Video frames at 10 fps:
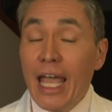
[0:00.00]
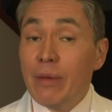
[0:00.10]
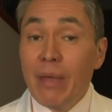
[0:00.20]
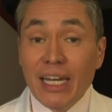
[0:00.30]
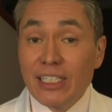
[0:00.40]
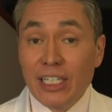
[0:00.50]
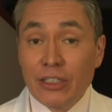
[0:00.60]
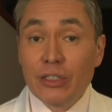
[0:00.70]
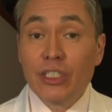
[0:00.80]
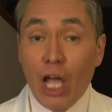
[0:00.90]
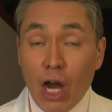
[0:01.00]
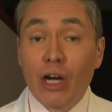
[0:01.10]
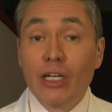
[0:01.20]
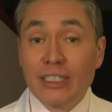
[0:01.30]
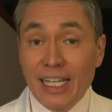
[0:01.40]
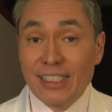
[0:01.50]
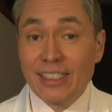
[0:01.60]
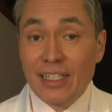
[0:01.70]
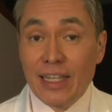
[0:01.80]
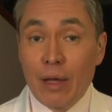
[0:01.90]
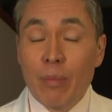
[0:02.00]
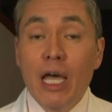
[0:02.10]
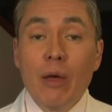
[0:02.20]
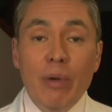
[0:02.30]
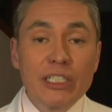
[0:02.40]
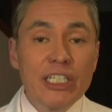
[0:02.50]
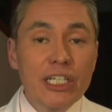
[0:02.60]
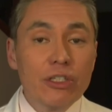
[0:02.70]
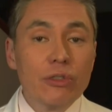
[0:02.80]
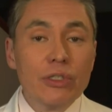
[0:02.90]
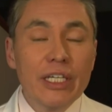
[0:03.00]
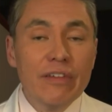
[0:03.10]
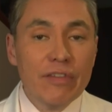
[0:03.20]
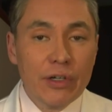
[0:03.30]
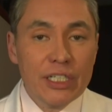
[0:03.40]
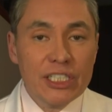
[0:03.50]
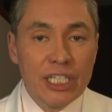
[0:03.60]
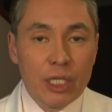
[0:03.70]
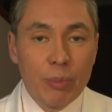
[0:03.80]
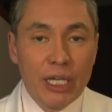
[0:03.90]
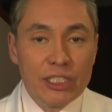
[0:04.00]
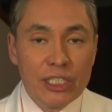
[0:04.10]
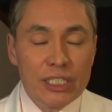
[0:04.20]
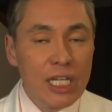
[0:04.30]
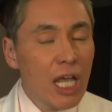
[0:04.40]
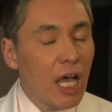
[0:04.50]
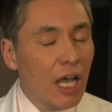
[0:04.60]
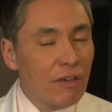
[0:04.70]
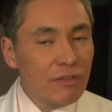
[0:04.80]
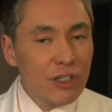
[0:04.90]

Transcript: and many centers are testing them, particularly in very sick patients. Of